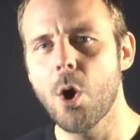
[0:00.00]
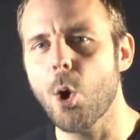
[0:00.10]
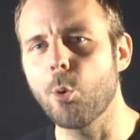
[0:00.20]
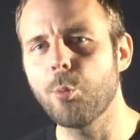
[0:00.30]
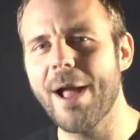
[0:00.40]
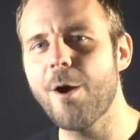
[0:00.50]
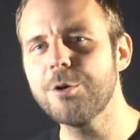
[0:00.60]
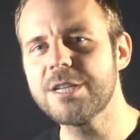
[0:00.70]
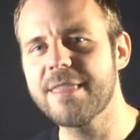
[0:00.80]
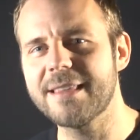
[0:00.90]
a
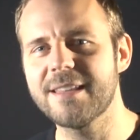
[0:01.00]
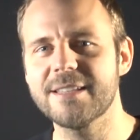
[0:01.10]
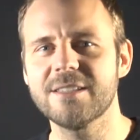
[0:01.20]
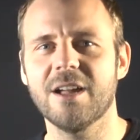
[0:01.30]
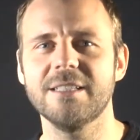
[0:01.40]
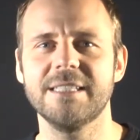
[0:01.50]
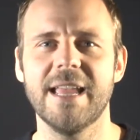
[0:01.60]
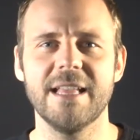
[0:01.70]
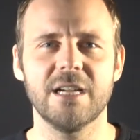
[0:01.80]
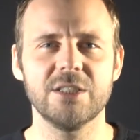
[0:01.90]
route that does not
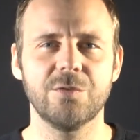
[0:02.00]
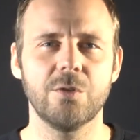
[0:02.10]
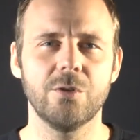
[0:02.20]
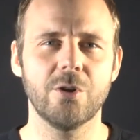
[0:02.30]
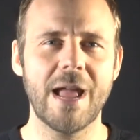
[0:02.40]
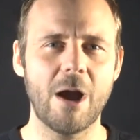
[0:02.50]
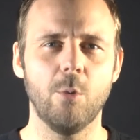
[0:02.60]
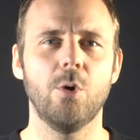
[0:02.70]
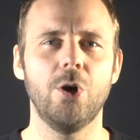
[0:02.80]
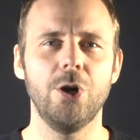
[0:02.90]
take us further
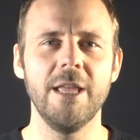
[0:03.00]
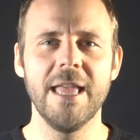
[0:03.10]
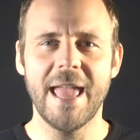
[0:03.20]
outward